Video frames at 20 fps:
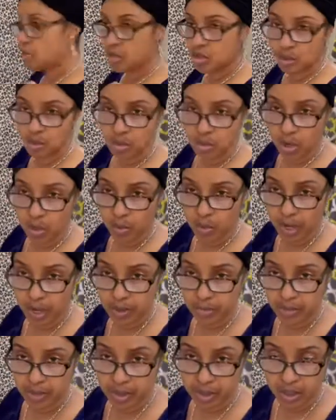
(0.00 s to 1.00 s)
the
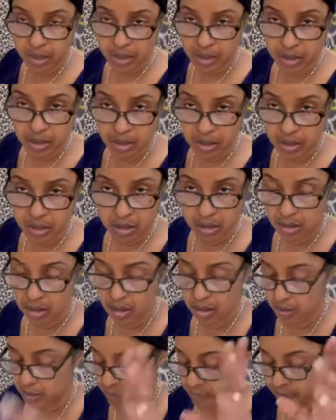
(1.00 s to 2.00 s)
doorway because
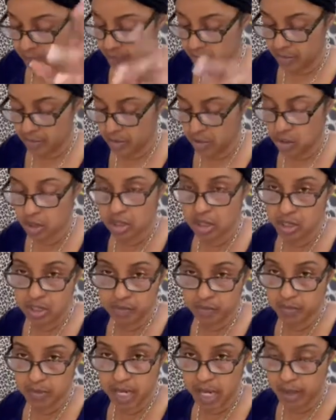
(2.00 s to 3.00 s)

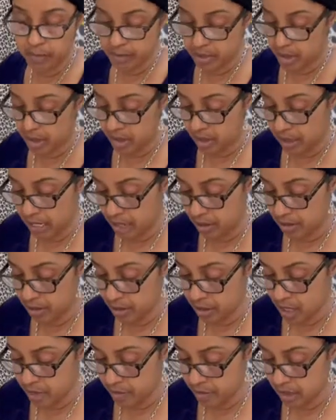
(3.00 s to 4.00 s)
she's not being allowed to
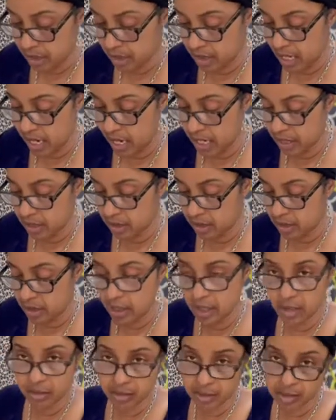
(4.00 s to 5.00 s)
come inside.
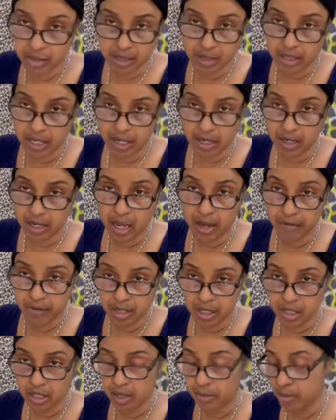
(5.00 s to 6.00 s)
The eldest is not
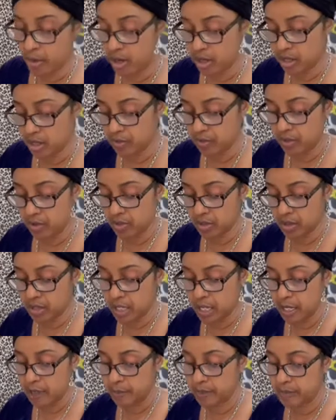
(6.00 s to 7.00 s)
having any parts of her
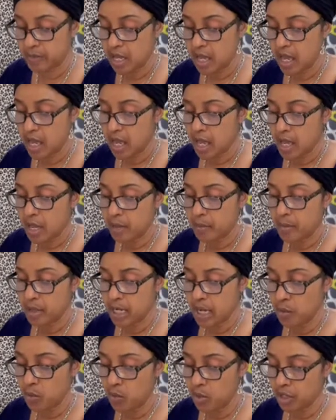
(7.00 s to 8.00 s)
today.
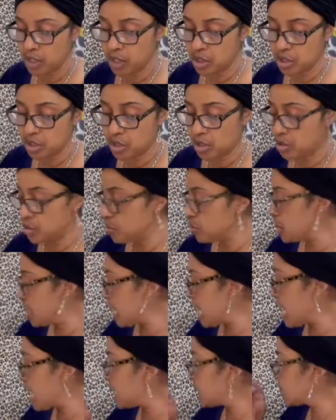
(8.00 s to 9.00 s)
But I wanted to show you
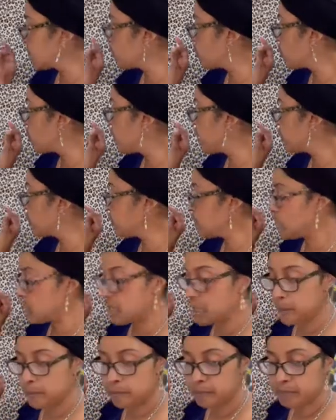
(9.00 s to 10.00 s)
guys what the